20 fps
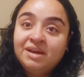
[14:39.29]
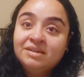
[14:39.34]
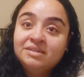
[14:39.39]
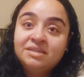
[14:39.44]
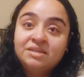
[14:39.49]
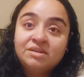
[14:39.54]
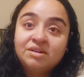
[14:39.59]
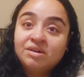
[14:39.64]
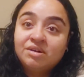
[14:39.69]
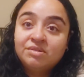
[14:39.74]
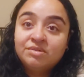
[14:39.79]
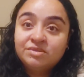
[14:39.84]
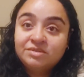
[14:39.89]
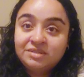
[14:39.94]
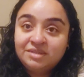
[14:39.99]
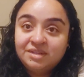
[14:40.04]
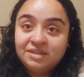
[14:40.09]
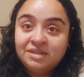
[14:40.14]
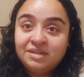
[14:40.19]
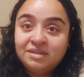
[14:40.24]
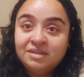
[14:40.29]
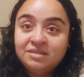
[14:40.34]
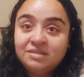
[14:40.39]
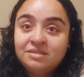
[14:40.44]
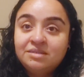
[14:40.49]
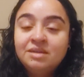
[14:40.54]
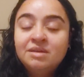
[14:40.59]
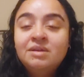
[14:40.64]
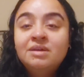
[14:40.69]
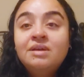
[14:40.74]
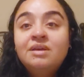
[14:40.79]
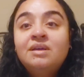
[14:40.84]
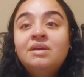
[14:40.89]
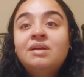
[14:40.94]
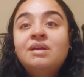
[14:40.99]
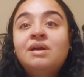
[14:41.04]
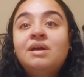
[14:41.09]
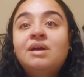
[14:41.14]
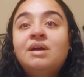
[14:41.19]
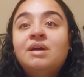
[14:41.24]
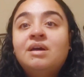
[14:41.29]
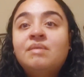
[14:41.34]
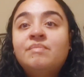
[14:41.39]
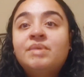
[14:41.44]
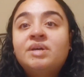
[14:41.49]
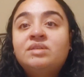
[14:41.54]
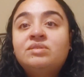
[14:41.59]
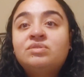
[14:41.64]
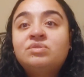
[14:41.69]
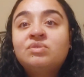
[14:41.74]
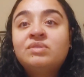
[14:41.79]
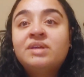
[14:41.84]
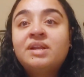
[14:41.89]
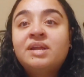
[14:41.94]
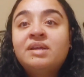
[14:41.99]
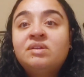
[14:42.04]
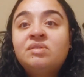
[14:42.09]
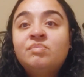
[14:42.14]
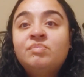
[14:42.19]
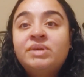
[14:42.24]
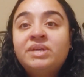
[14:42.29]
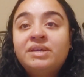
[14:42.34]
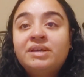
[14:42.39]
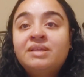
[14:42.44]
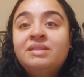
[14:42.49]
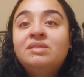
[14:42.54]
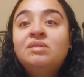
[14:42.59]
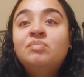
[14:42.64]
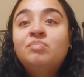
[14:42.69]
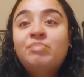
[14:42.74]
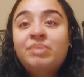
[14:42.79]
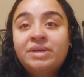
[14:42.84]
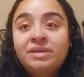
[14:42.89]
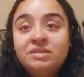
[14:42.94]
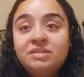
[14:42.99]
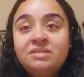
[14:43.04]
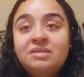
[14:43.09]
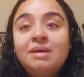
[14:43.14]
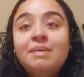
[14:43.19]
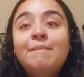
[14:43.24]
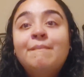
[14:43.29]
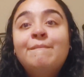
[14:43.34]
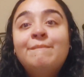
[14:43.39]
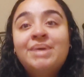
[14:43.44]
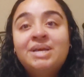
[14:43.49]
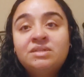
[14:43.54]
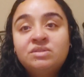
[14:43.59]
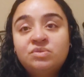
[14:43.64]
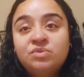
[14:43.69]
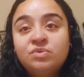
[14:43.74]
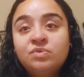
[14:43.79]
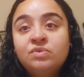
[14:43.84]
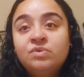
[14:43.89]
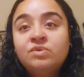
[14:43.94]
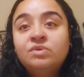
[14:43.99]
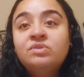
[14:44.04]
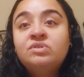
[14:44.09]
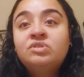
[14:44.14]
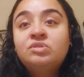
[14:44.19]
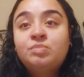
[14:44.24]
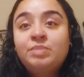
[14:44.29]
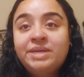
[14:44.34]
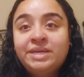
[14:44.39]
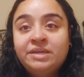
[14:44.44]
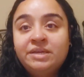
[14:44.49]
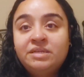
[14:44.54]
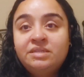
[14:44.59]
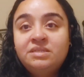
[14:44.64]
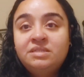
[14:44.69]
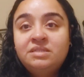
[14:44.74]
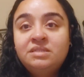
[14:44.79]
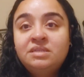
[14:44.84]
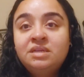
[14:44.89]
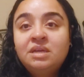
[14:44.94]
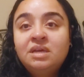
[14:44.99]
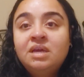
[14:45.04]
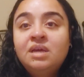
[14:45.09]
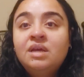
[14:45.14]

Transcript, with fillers: I did all those things um, so that I could be in the best mental space